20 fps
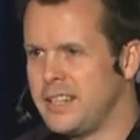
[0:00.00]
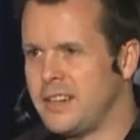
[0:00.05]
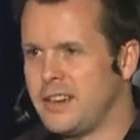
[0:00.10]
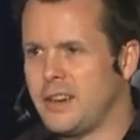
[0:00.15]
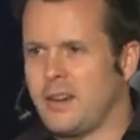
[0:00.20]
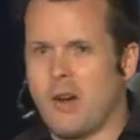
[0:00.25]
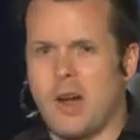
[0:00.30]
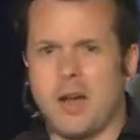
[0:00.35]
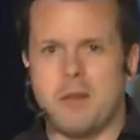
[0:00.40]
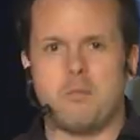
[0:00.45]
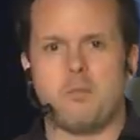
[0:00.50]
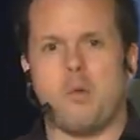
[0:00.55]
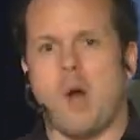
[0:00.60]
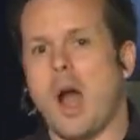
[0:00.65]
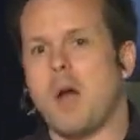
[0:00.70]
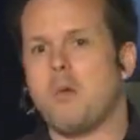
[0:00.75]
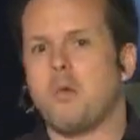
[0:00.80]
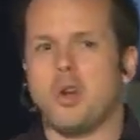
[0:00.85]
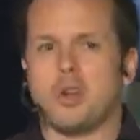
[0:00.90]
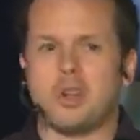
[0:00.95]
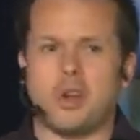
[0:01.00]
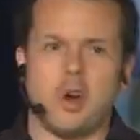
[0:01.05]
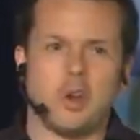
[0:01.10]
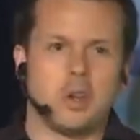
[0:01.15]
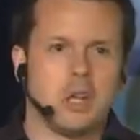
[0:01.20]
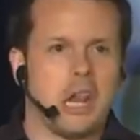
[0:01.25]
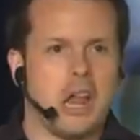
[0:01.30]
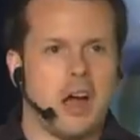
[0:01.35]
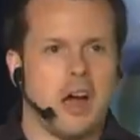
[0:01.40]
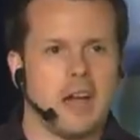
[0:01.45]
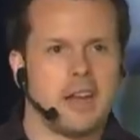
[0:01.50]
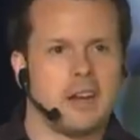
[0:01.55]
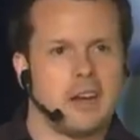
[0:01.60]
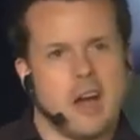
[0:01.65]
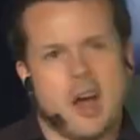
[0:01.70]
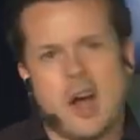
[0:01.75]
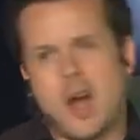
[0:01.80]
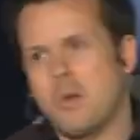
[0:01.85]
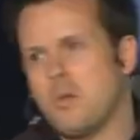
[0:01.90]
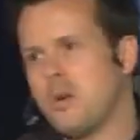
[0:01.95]
You know, I, I work online.
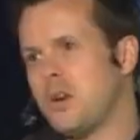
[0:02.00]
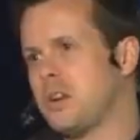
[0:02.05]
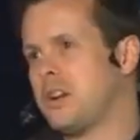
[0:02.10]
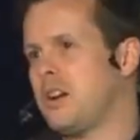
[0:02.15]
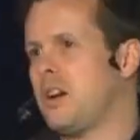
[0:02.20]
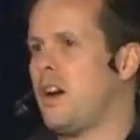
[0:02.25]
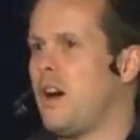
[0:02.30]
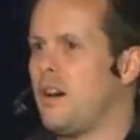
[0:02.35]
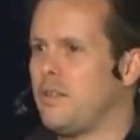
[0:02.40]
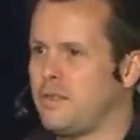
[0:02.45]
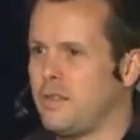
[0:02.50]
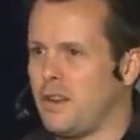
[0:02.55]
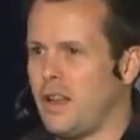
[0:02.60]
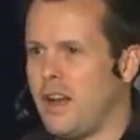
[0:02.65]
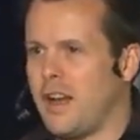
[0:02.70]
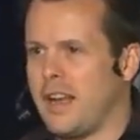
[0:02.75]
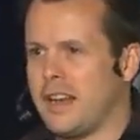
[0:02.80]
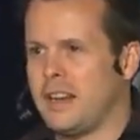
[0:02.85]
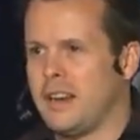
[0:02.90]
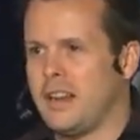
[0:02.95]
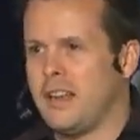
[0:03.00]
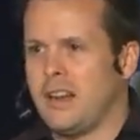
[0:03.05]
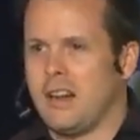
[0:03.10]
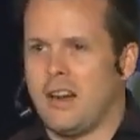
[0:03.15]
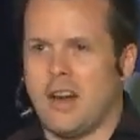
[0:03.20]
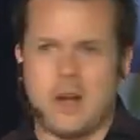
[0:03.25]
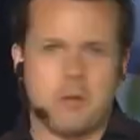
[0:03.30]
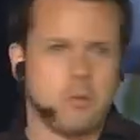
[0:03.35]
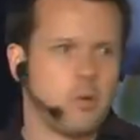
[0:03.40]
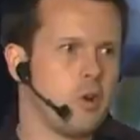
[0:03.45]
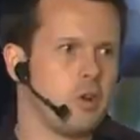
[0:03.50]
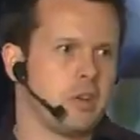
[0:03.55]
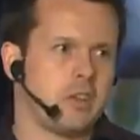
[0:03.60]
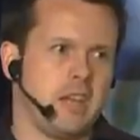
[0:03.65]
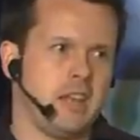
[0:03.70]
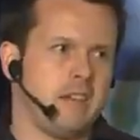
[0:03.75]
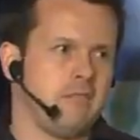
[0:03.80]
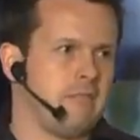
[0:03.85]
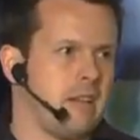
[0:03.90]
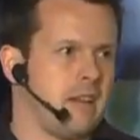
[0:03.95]
I work offline. I work
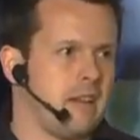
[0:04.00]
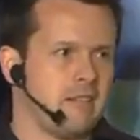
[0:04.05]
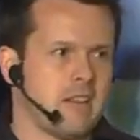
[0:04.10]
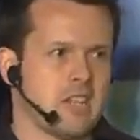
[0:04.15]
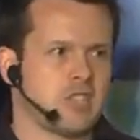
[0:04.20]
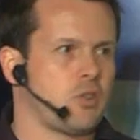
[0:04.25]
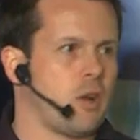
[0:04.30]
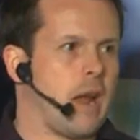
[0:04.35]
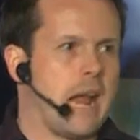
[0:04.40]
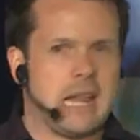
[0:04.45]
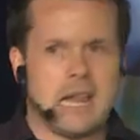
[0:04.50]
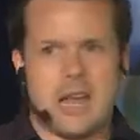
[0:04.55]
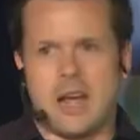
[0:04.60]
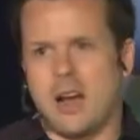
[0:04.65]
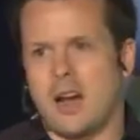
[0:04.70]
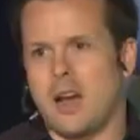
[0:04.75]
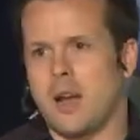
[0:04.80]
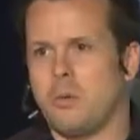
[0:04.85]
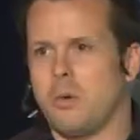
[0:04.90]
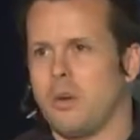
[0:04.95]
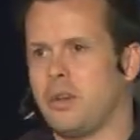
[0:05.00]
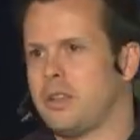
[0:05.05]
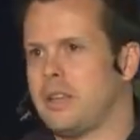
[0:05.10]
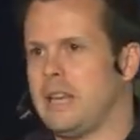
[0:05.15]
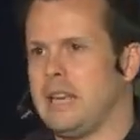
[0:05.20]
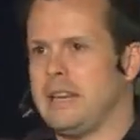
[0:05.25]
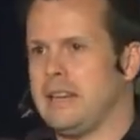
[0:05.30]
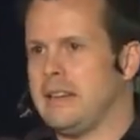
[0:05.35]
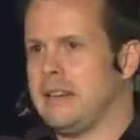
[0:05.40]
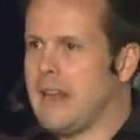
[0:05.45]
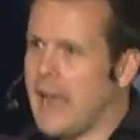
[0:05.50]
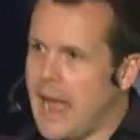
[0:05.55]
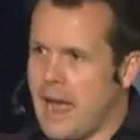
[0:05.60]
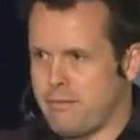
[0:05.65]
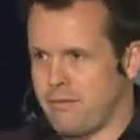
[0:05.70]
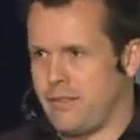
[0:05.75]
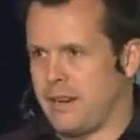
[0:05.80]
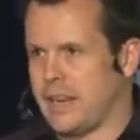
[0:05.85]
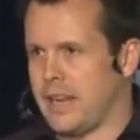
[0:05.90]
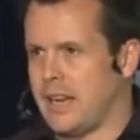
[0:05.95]
in Australia. I work in
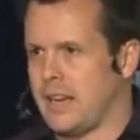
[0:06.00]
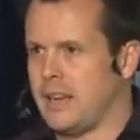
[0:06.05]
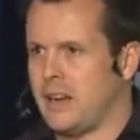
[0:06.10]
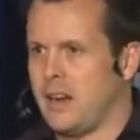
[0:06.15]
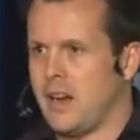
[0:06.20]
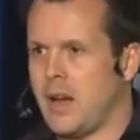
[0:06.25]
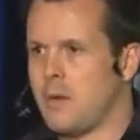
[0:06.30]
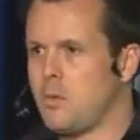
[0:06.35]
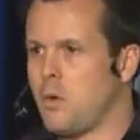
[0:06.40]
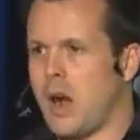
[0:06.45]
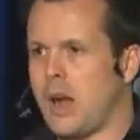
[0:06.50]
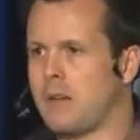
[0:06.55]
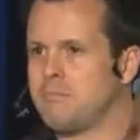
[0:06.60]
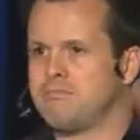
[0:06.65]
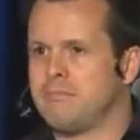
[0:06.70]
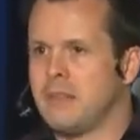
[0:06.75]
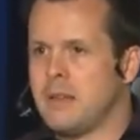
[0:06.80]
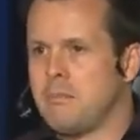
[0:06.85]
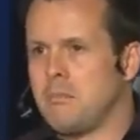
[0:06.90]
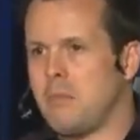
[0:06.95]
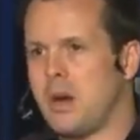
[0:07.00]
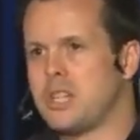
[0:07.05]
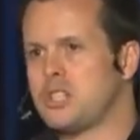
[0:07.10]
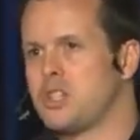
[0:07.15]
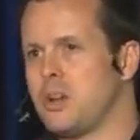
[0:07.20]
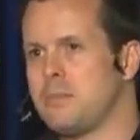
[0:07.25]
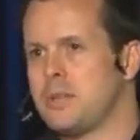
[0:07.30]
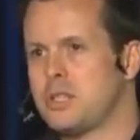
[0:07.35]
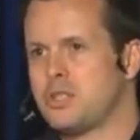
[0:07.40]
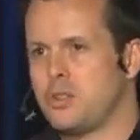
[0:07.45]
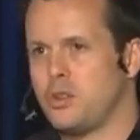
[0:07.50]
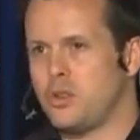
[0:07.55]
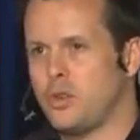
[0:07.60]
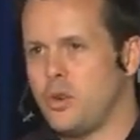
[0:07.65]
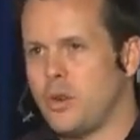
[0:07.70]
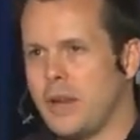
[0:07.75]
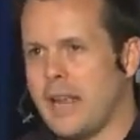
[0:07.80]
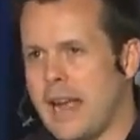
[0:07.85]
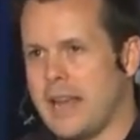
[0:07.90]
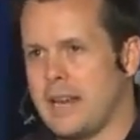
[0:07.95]
Africa. I, I, my job is too
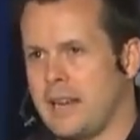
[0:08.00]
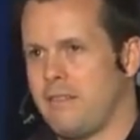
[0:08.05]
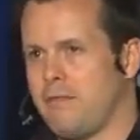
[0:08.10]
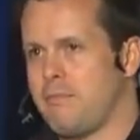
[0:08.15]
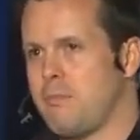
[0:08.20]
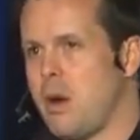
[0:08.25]
creative.